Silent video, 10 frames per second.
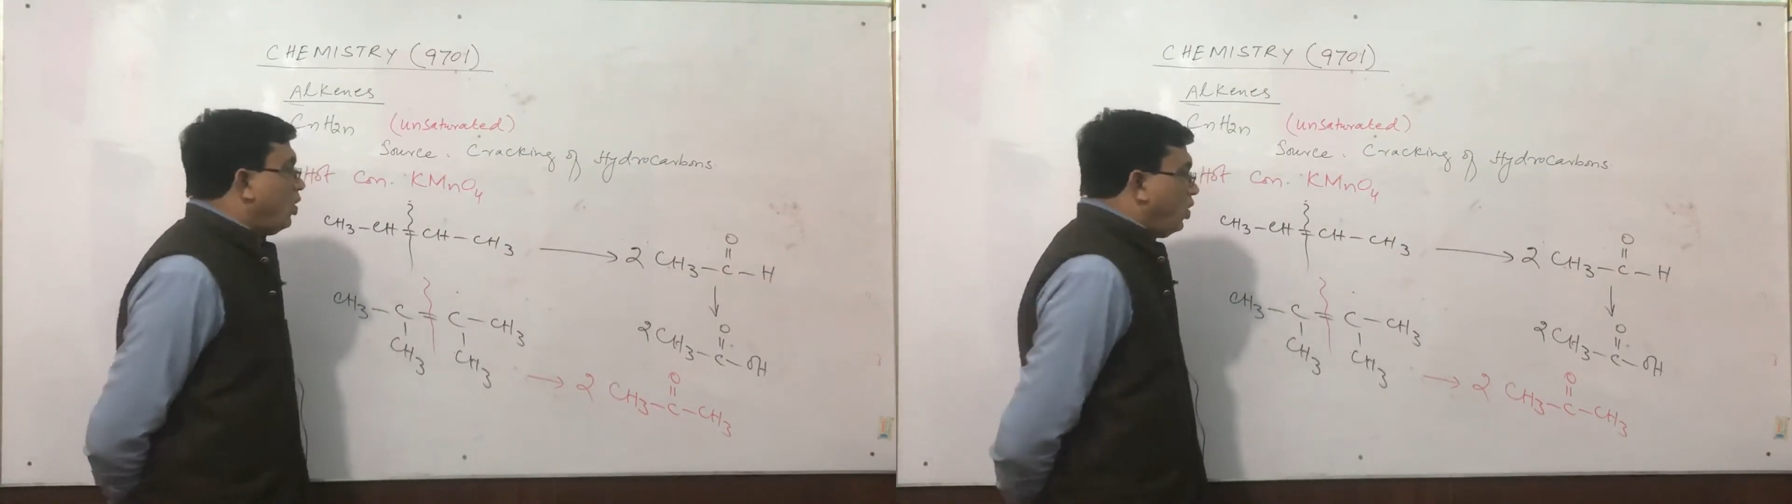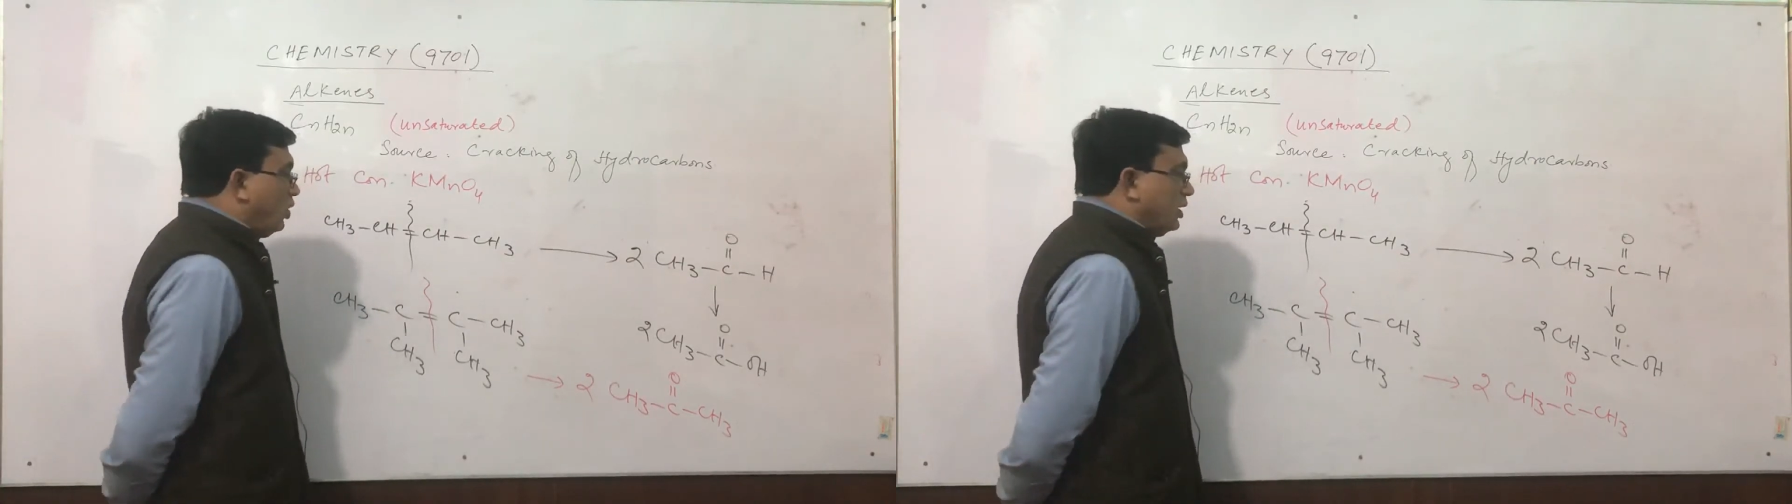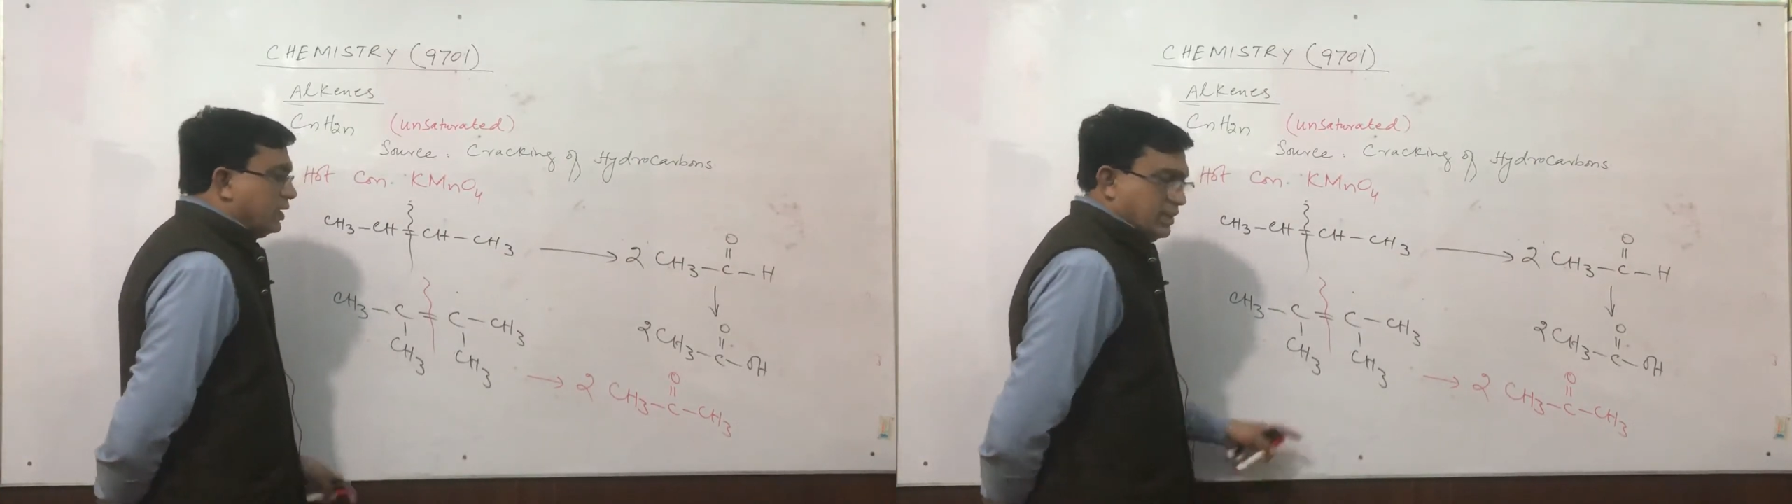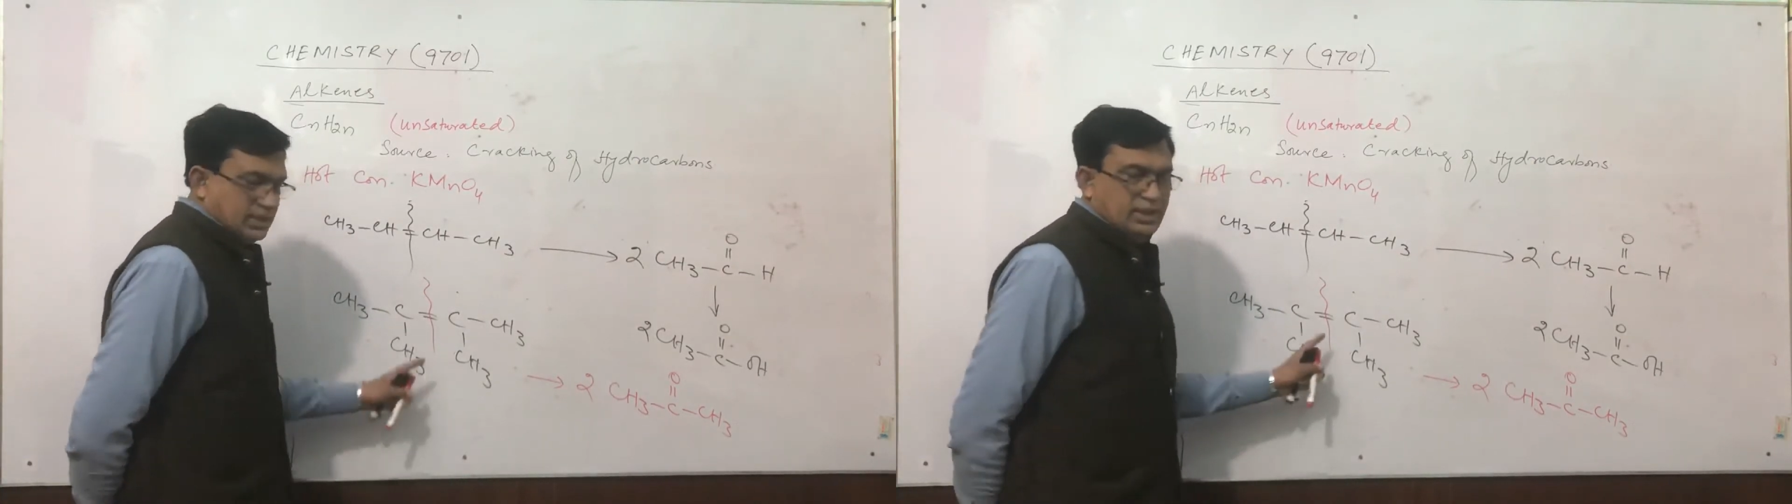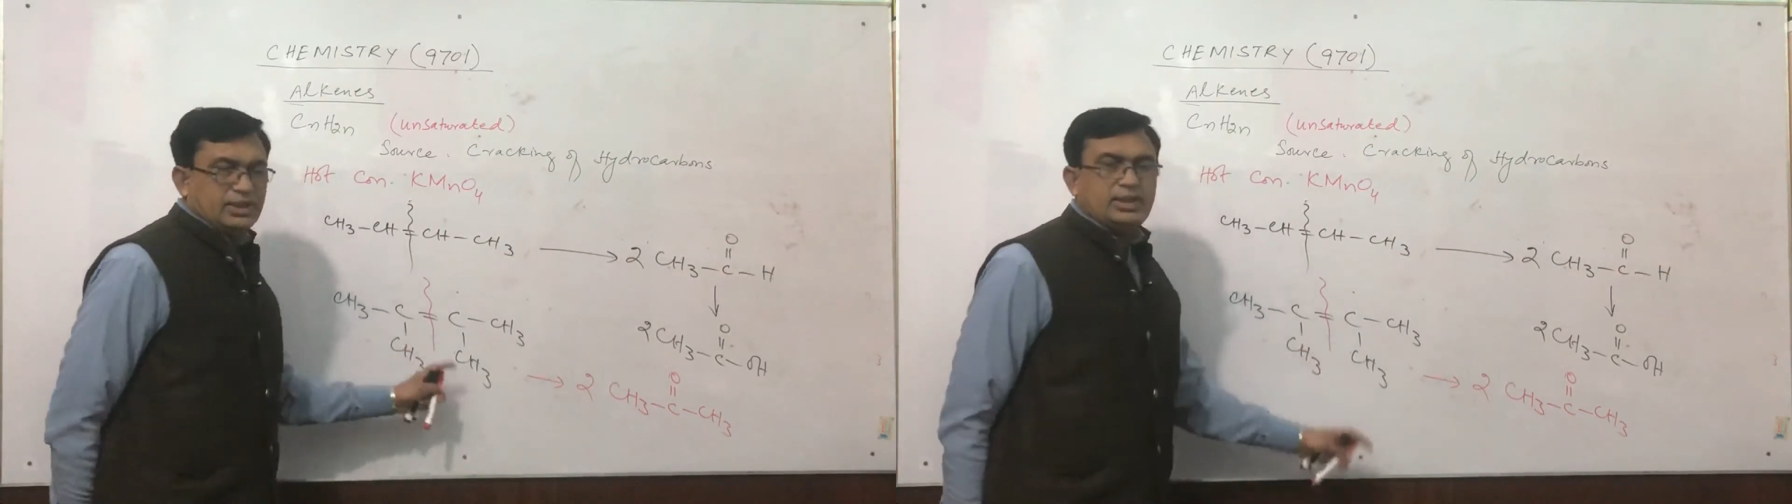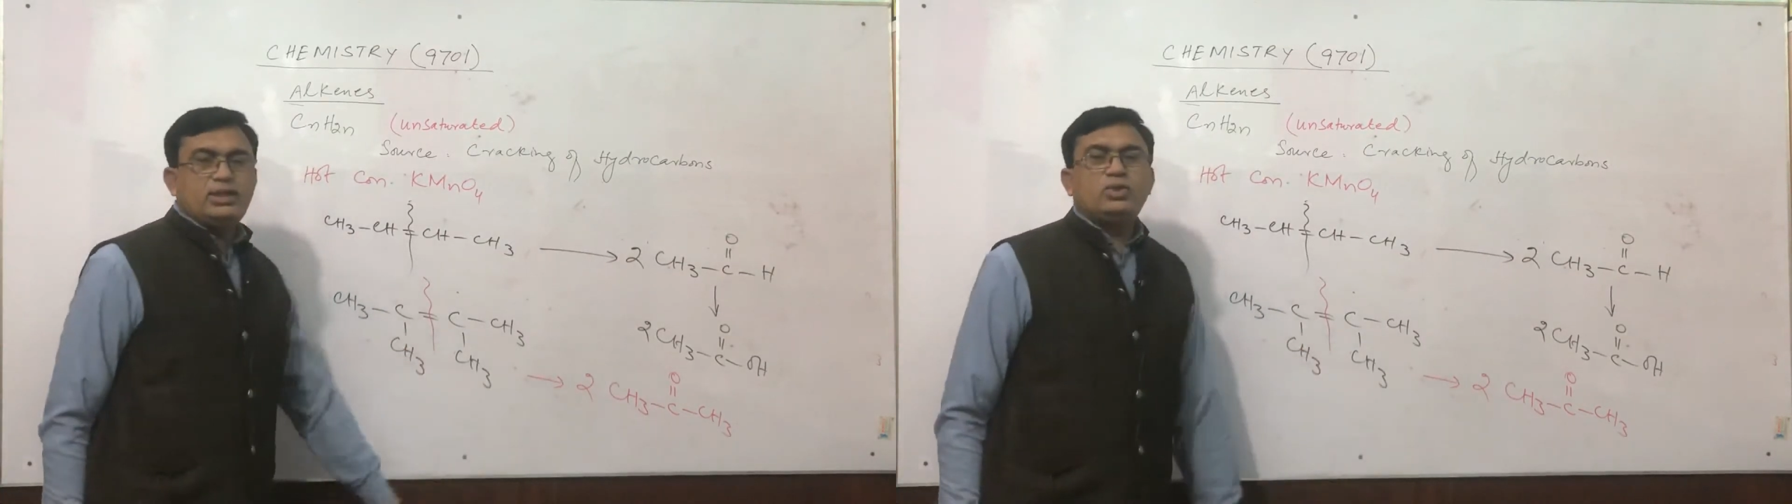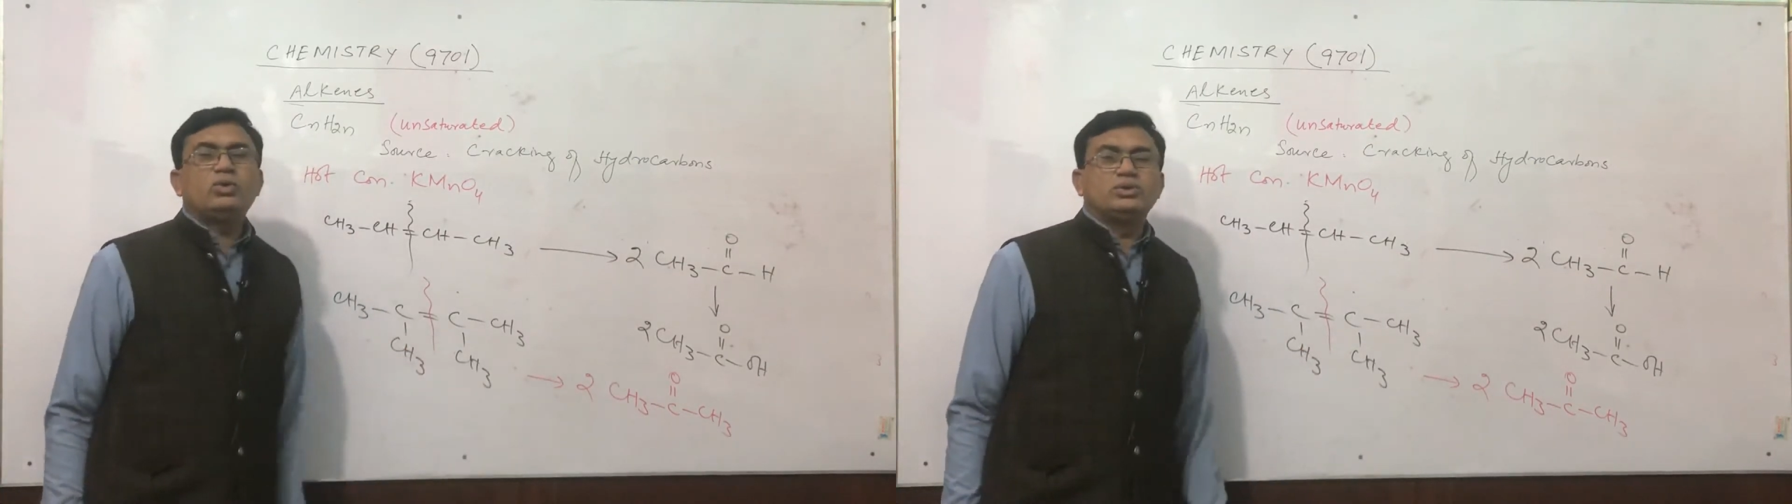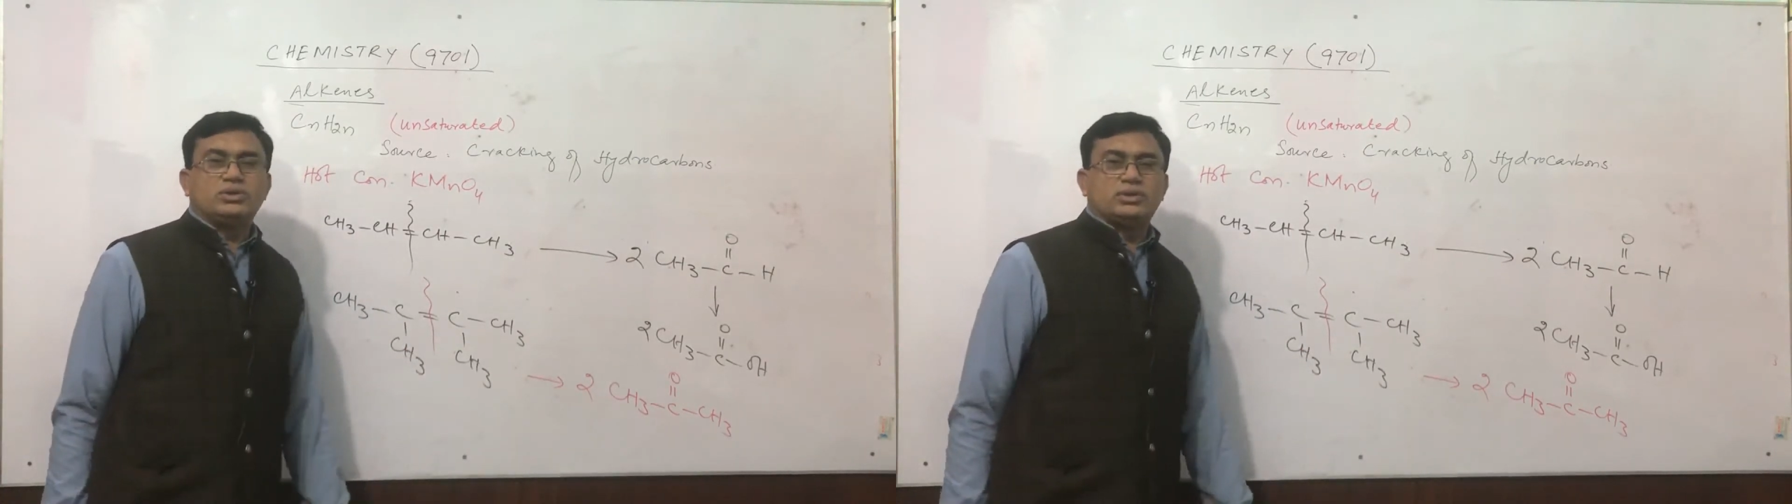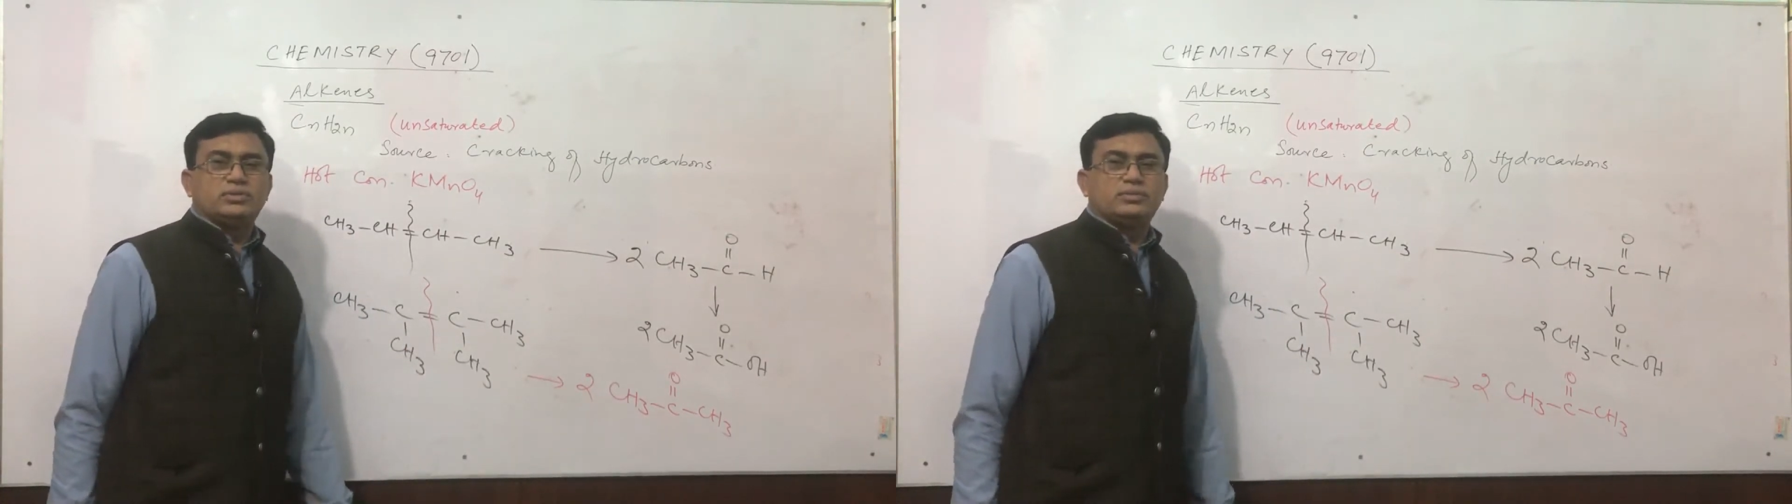or in ketones.